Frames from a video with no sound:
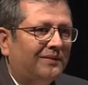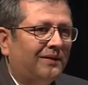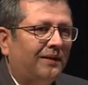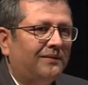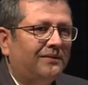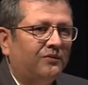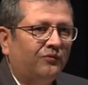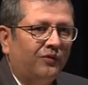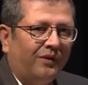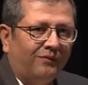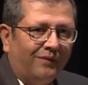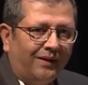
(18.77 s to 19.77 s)
Sciences for
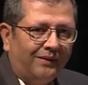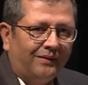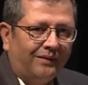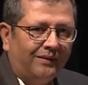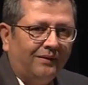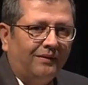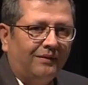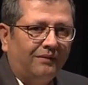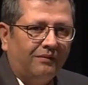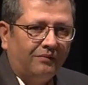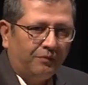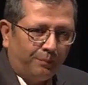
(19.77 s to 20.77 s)
inviting
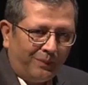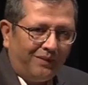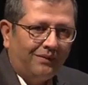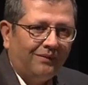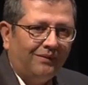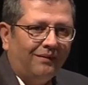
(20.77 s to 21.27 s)
me